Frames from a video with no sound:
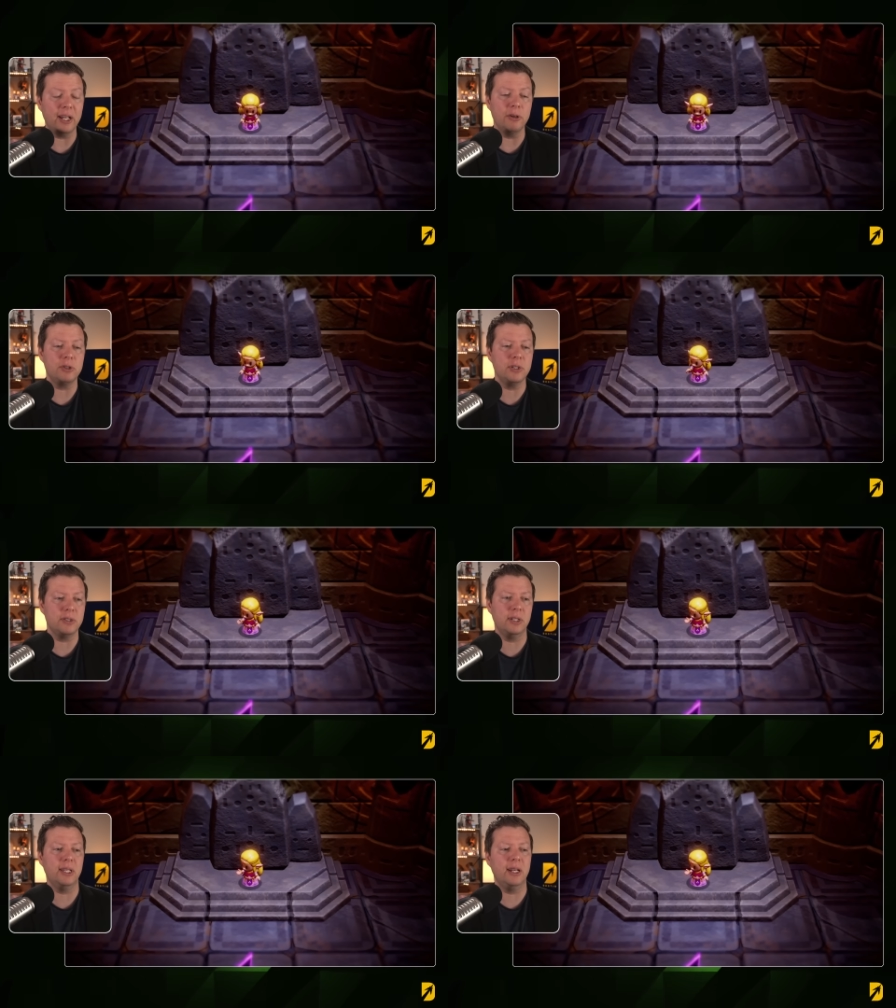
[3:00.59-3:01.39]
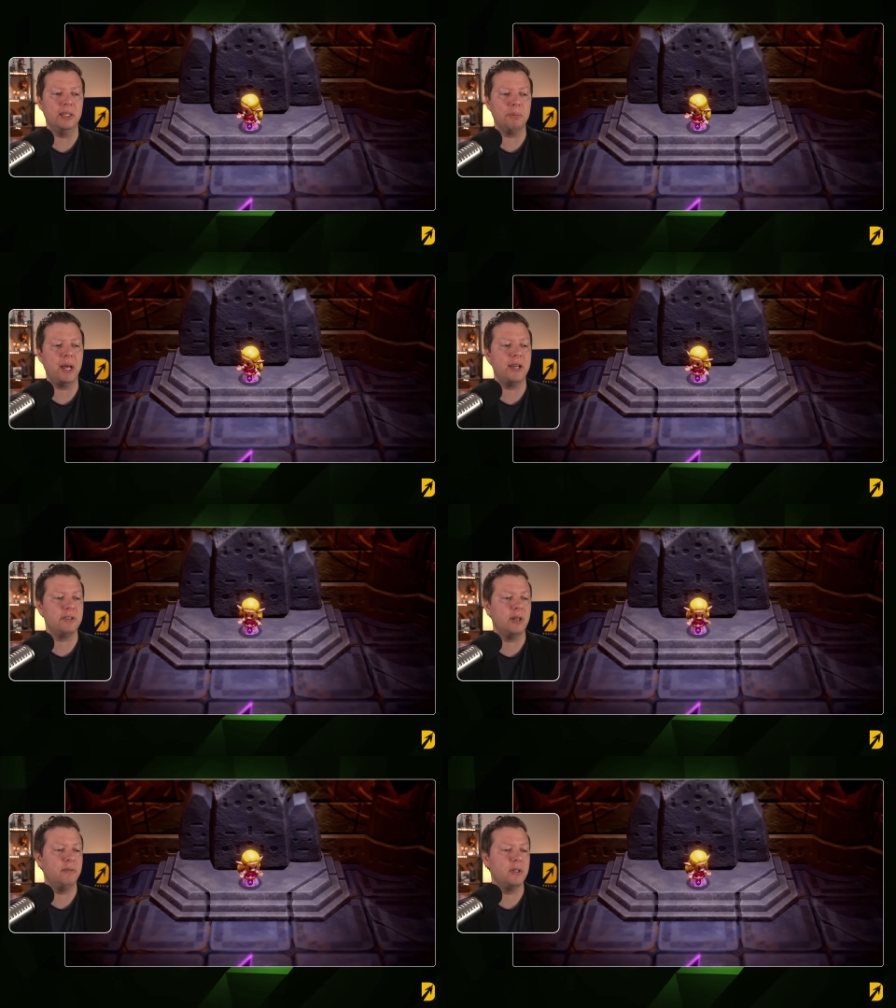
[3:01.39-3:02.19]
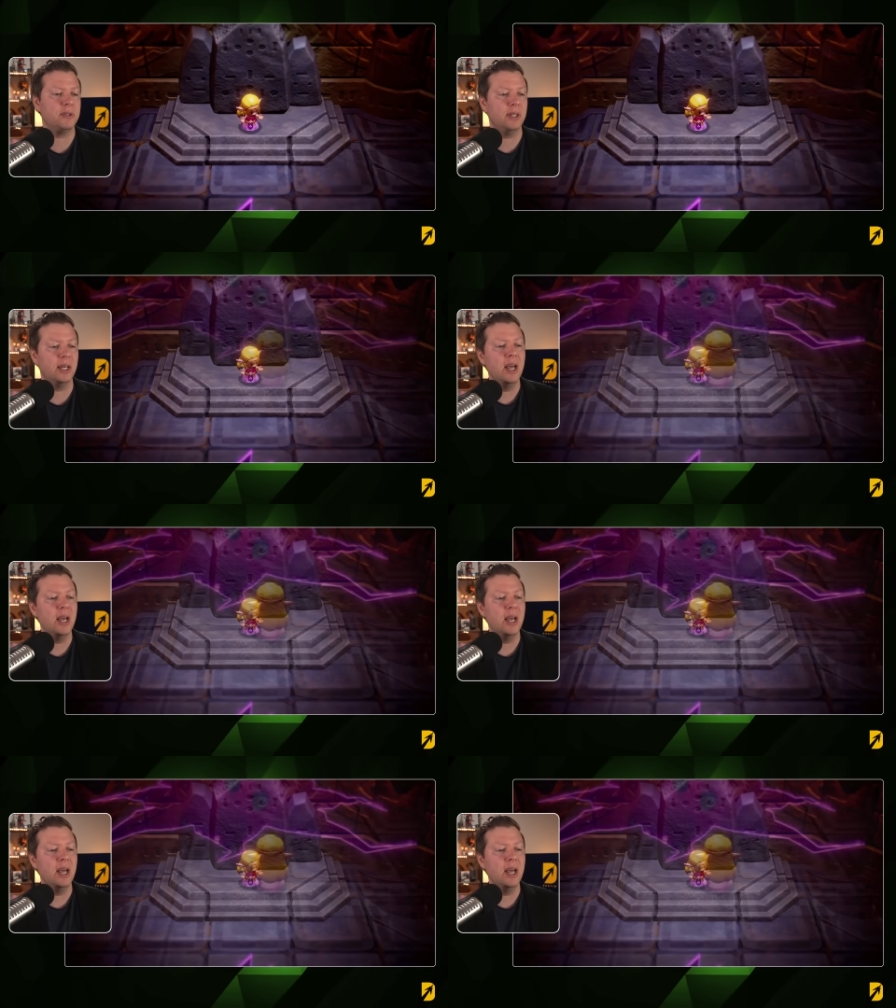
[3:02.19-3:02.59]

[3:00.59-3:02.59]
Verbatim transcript: I know she has done that in the past, obviously,